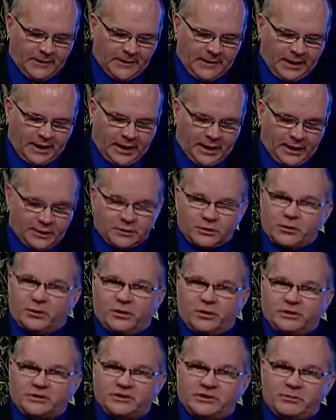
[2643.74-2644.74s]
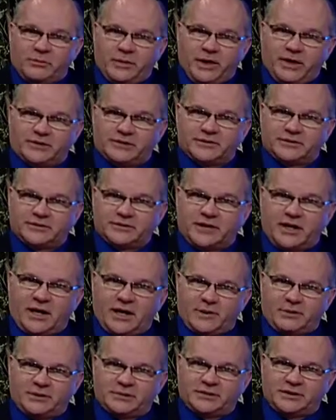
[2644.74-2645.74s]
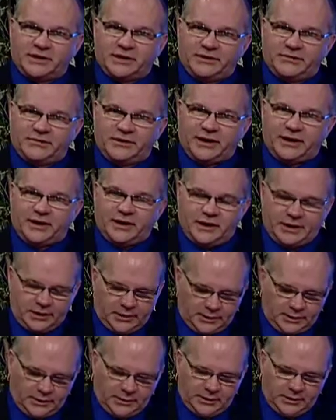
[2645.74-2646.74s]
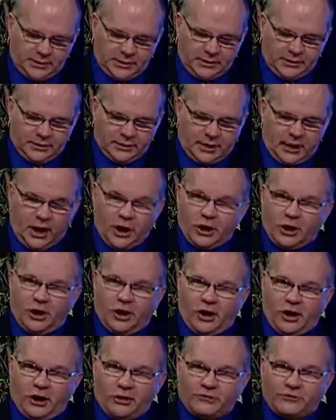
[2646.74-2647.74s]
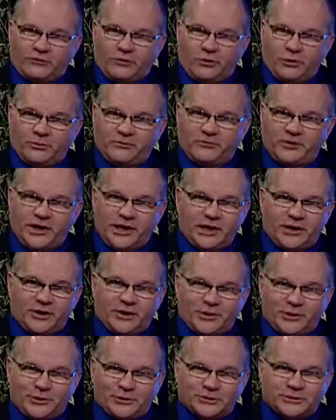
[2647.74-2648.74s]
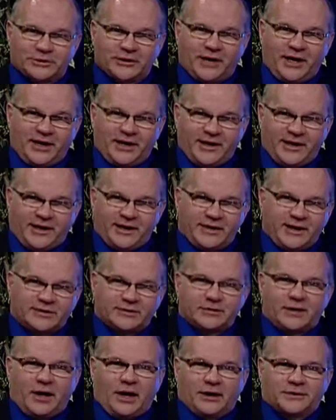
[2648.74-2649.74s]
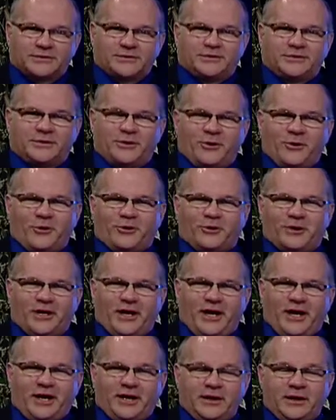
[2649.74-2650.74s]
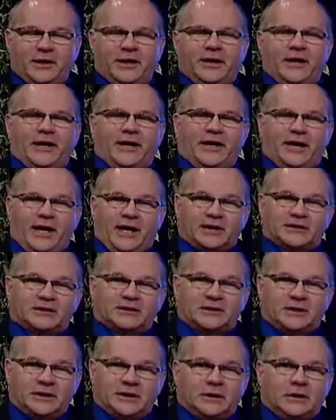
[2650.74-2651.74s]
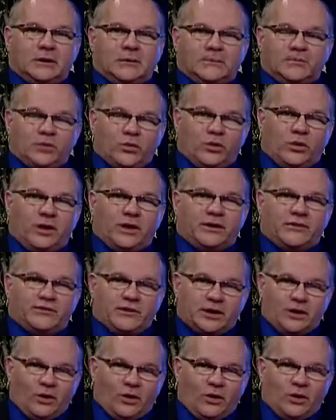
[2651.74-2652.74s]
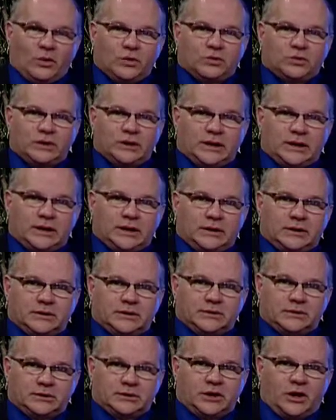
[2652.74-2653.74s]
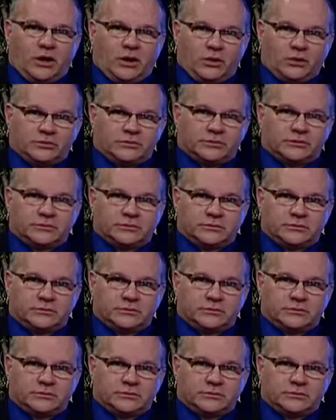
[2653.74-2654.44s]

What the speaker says: And of course he mentions cable TV, long form videos. Hey, that's us, okay? And actually one of the only shows,